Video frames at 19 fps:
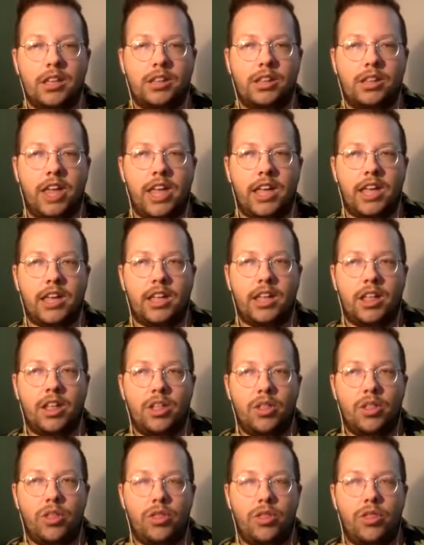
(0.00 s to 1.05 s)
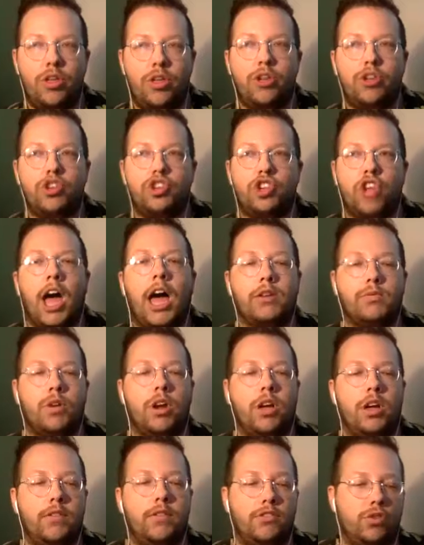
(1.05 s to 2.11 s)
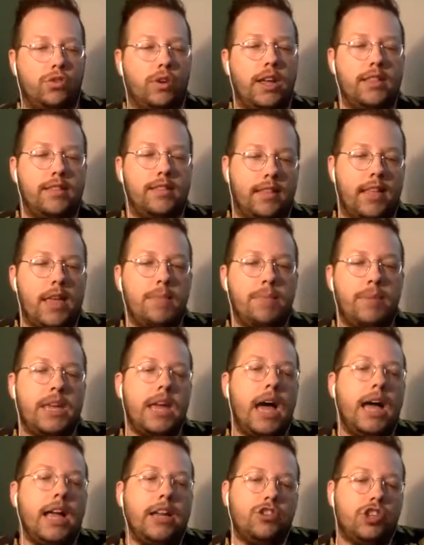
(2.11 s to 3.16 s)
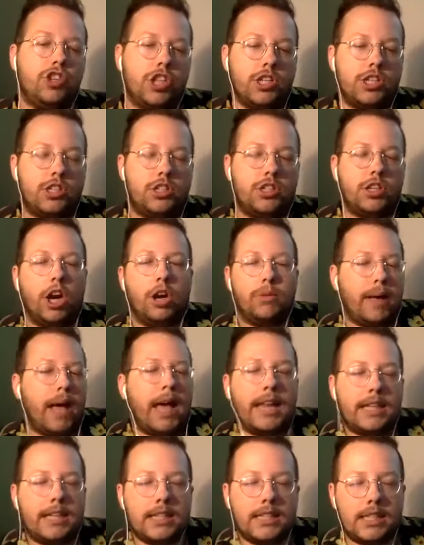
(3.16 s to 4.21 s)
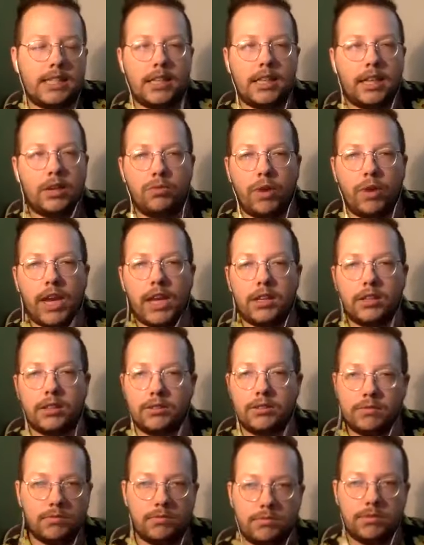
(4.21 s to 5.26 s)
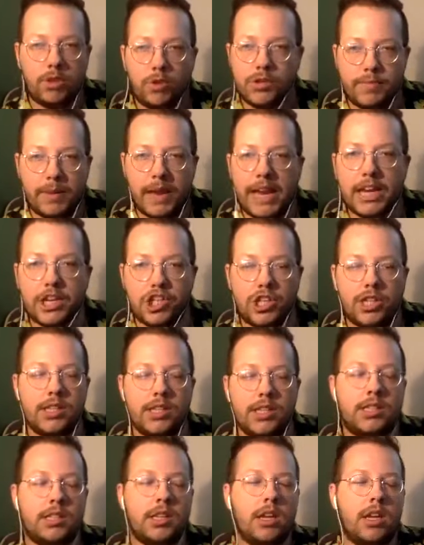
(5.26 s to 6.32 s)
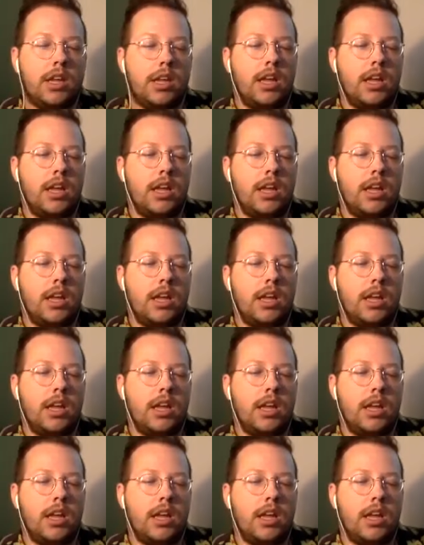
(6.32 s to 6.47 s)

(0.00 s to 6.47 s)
like the genre of translit beyond just our bodies that like write those mm pages.